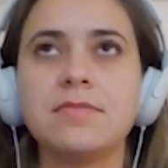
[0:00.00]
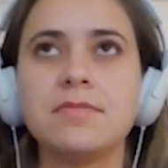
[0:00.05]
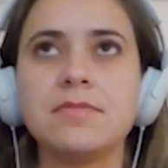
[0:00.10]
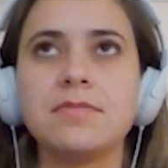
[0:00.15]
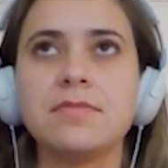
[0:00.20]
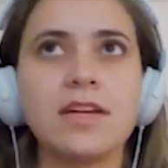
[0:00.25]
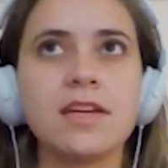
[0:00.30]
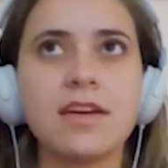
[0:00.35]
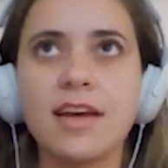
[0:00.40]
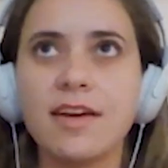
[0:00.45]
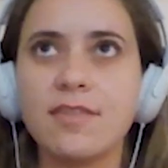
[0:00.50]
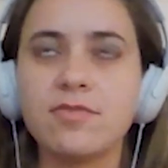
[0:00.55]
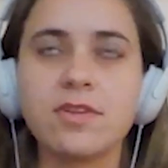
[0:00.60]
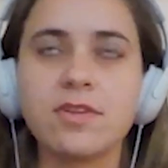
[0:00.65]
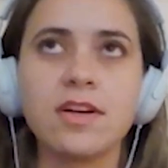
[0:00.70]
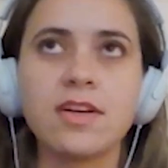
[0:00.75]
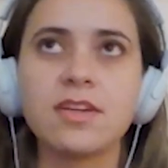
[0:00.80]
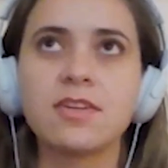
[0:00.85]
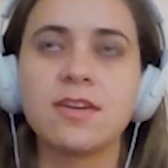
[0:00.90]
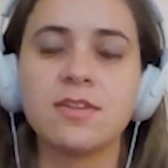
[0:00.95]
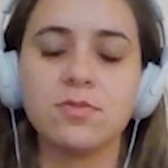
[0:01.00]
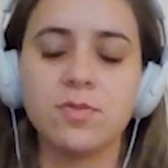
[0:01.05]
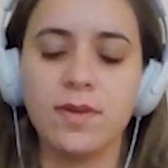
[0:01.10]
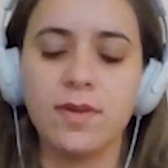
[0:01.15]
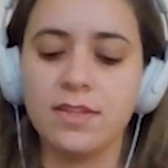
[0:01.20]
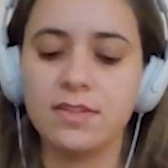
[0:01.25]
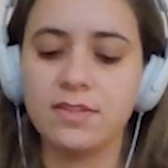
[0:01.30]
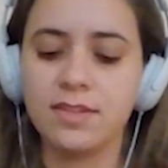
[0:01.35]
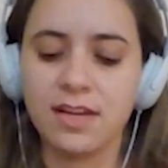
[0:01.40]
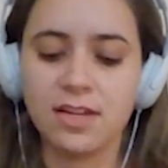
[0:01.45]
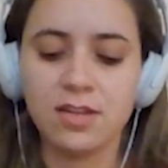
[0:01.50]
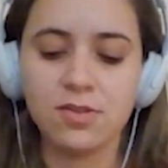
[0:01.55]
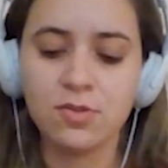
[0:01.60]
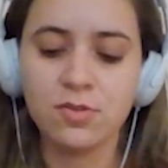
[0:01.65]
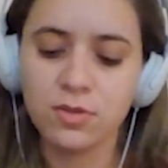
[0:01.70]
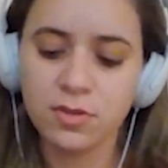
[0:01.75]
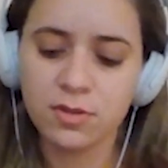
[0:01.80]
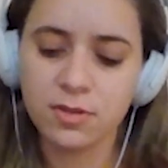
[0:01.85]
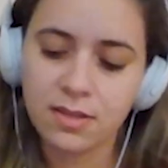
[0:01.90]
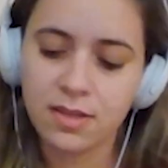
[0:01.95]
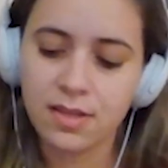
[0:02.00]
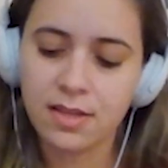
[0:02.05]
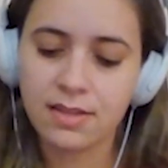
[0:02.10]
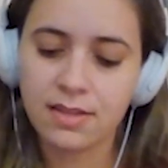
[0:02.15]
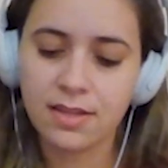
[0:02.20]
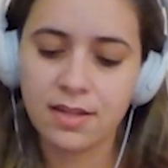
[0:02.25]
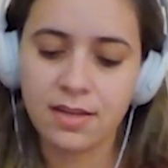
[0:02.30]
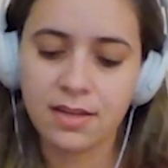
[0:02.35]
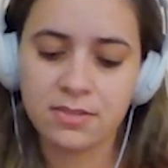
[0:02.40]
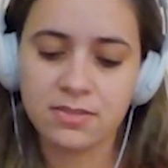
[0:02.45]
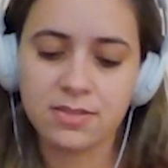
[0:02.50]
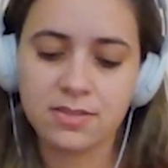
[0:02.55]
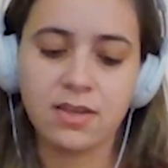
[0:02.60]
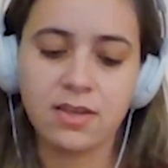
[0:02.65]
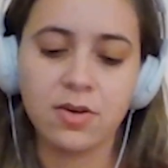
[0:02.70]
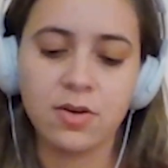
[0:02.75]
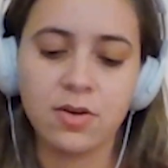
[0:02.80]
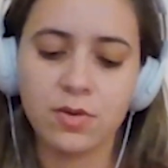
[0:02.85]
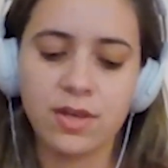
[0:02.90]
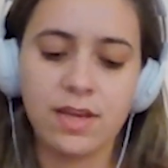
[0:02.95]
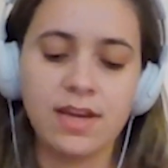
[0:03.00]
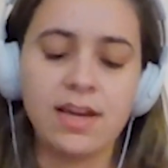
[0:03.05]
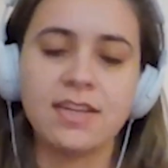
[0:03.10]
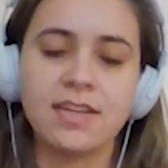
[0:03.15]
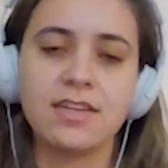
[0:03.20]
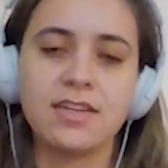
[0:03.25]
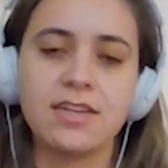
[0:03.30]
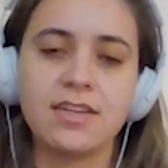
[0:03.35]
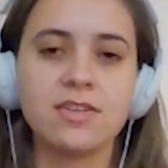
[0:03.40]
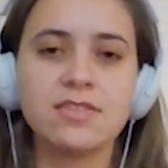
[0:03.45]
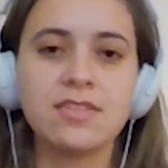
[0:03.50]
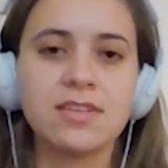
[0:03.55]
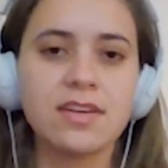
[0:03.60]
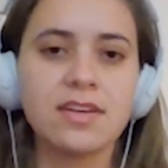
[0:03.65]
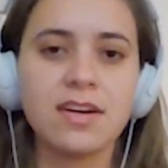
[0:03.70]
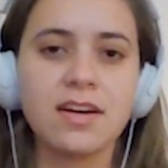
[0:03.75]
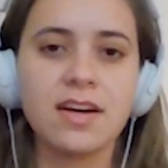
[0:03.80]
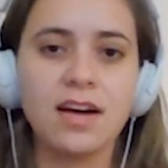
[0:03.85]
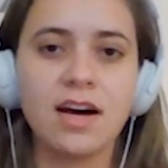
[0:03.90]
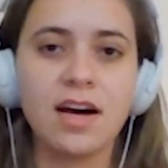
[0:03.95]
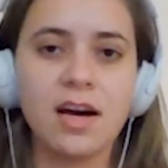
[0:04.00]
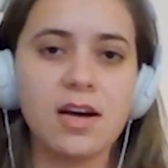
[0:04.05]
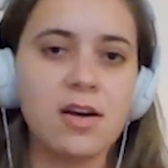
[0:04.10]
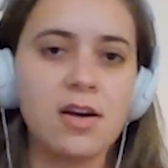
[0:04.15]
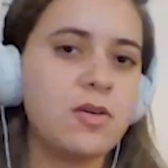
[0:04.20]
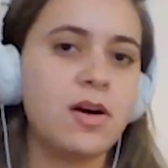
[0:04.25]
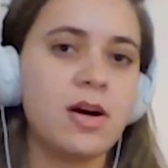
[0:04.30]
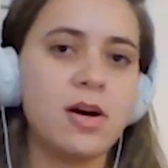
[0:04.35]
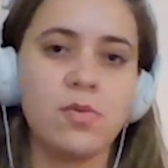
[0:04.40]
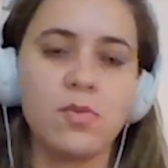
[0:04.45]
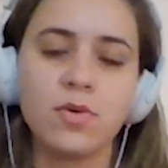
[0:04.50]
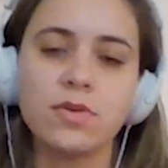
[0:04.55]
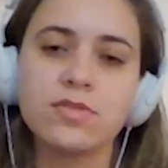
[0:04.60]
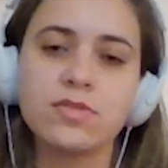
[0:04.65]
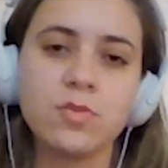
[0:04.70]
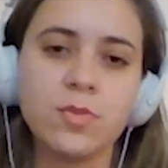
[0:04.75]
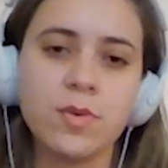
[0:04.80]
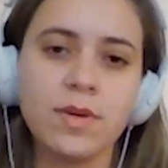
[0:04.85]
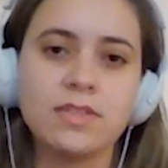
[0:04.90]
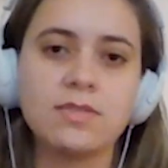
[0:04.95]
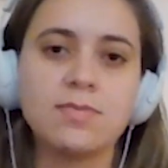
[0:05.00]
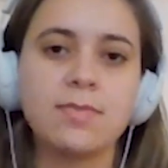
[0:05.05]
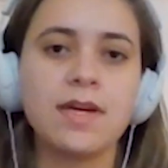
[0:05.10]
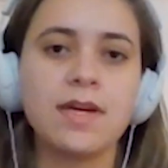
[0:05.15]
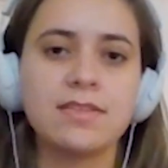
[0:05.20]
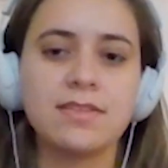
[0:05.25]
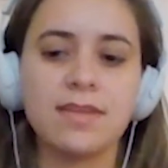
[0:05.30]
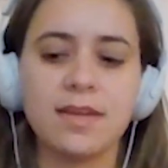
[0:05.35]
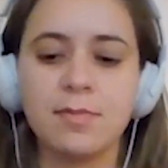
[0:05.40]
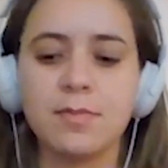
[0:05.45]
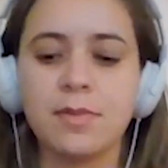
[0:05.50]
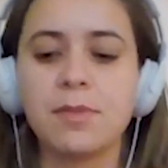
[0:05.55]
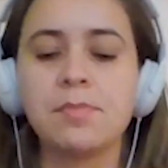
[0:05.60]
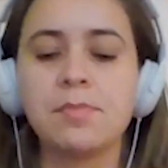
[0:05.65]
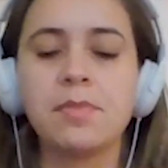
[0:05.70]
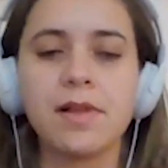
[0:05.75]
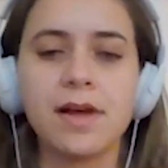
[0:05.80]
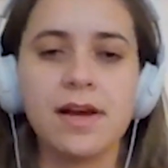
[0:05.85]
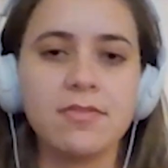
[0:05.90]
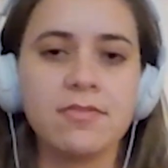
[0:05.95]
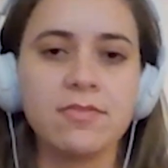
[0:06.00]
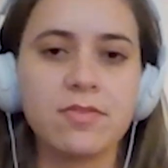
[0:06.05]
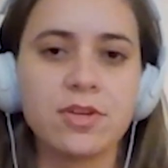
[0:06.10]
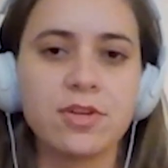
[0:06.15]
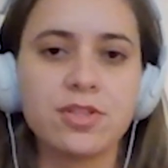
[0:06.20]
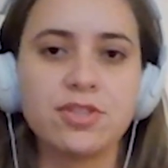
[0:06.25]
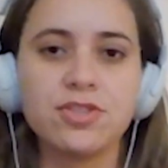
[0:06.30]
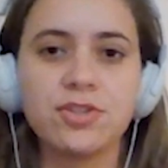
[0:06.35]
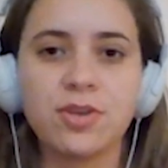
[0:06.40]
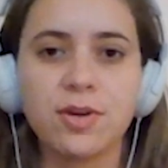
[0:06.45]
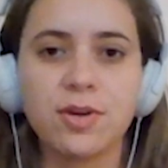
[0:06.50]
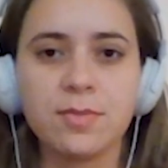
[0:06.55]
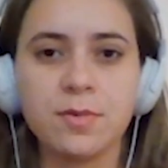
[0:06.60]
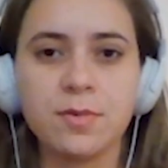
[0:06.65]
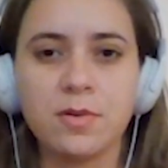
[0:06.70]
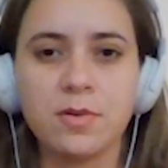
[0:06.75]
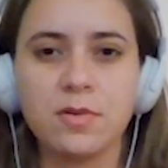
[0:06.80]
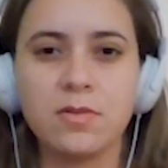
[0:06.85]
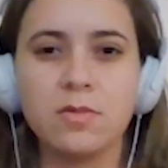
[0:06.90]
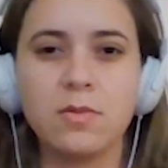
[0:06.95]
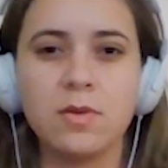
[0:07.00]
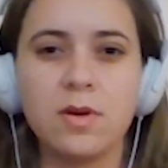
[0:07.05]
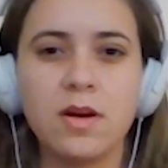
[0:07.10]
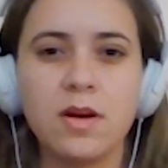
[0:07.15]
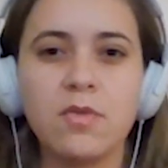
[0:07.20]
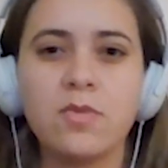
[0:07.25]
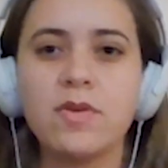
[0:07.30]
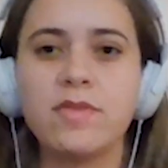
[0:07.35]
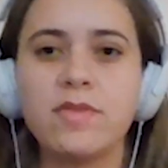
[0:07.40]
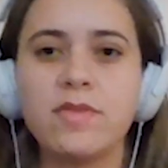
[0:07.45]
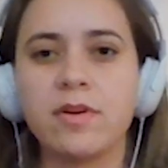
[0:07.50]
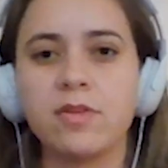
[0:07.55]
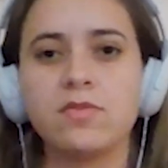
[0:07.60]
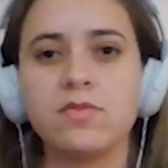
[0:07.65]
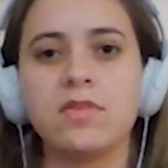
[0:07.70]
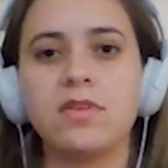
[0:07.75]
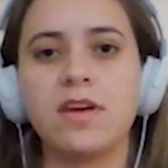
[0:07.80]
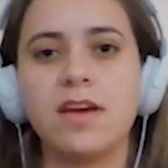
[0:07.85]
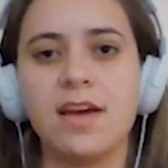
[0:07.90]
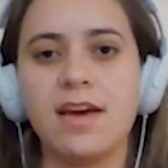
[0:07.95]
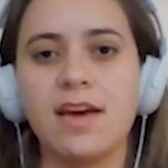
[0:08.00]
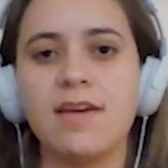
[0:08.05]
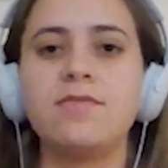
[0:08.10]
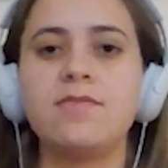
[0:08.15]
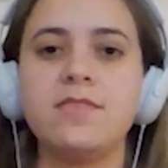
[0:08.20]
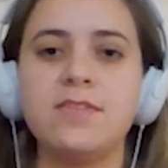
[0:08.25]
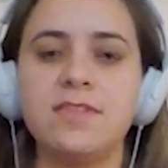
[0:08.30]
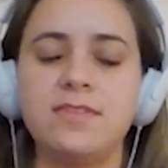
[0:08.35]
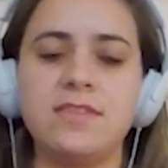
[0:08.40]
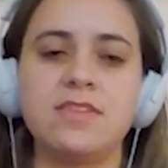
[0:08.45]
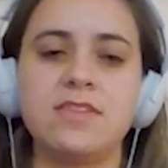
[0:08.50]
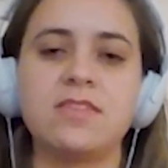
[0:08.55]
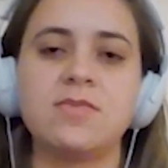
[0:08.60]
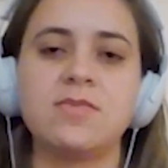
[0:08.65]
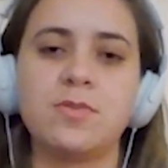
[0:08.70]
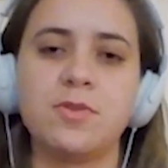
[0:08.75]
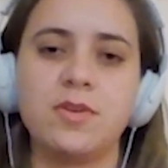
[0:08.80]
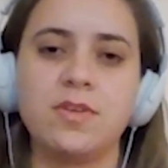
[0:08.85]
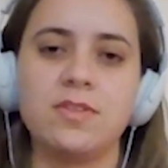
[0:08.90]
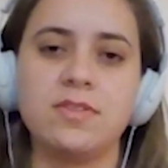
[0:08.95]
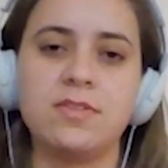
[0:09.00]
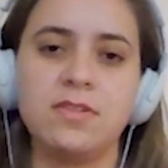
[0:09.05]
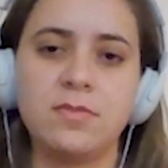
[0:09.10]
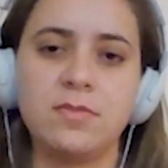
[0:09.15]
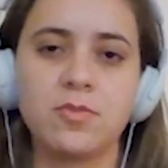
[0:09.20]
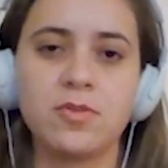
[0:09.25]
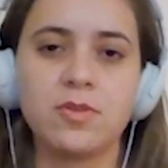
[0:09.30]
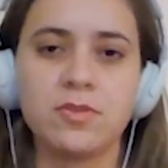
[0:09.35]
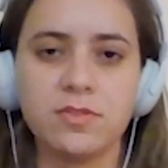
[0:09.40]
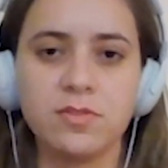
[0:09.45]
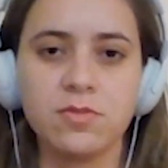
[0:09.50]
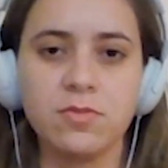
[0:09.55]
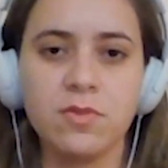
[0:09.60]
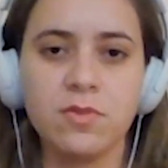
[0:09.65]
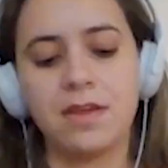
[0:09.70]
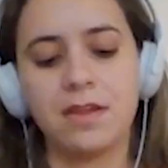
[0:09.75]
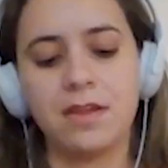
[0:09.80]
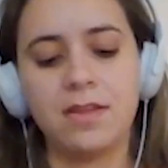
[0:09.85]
like after I graduate, I look and then I say, okay, I cannot, I won't waste my time applying for a job without I have this experience in Brazil.